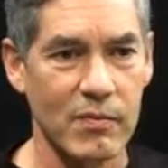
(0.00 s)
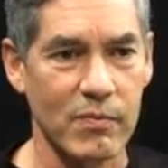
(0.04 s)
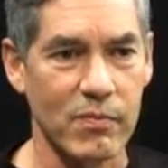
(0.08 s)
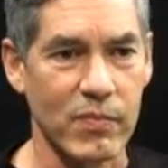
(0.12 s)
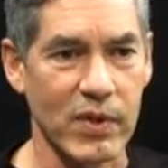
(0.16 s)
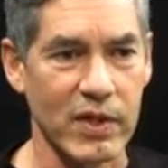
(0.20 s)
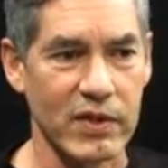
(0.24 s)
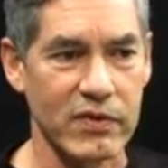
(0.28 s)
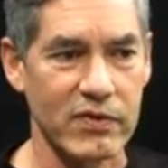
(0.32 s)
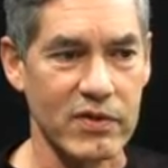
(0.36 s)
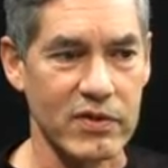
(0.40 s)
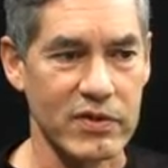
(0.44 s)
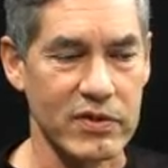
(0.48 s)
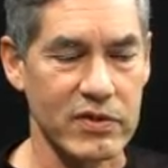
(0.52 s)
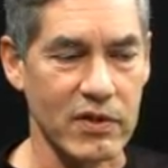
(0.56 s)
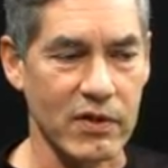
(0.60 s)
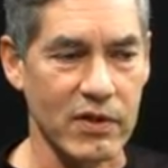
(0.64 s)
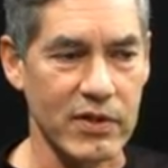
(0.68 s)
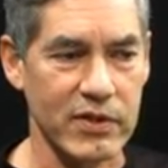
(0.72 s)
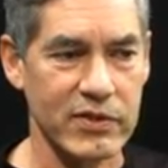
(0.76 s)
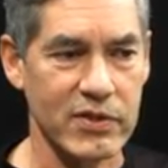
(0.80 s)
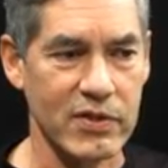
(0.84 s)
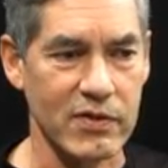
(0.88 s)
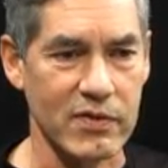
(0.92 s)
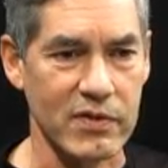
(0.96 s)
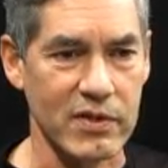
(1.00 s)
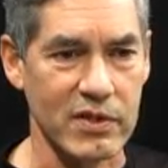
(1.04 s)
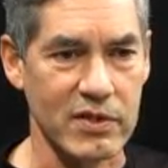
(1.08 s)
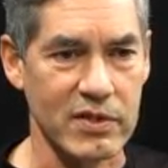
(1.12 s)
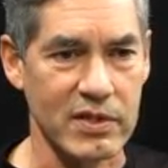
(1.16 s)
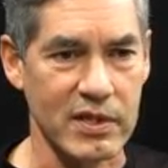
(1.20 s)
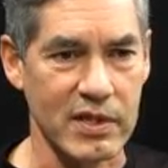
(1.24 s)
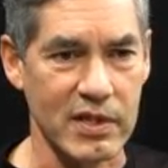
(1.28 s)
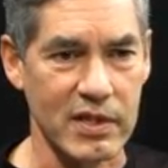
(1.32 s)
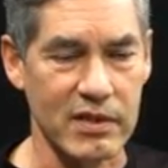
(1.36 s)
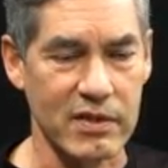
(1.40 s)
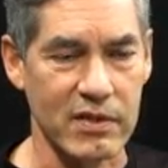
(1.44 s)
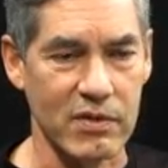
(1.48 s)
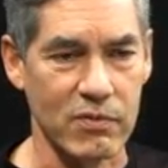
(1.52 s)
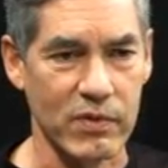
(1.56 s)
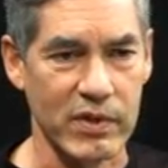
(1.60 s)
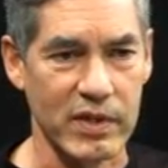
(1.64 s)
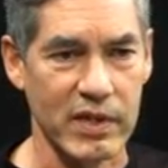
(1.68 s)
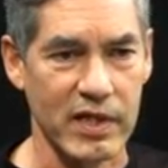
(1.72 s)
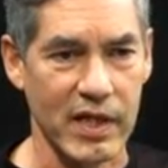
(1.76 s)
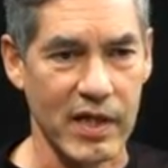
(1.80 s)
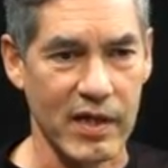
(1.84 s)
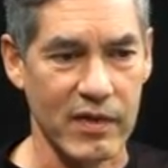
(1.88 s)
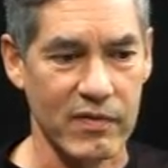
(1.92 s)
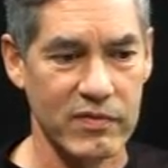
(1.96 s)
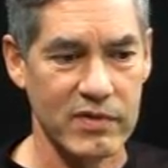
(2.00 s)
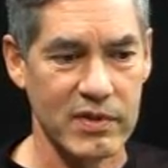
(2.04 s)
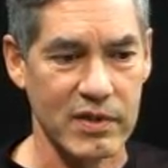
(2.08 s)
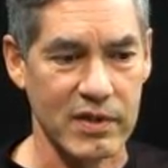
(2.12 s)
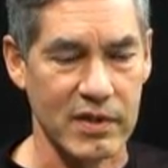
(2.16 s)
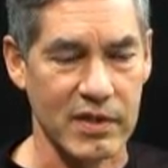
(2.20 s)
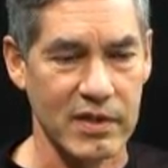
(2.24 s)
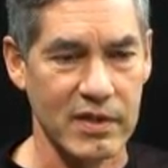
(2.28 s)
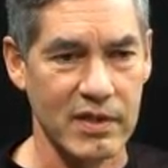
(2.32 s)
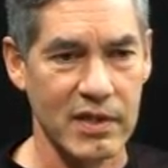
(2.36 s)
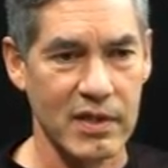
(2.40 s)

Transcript: But there's also this need that we have to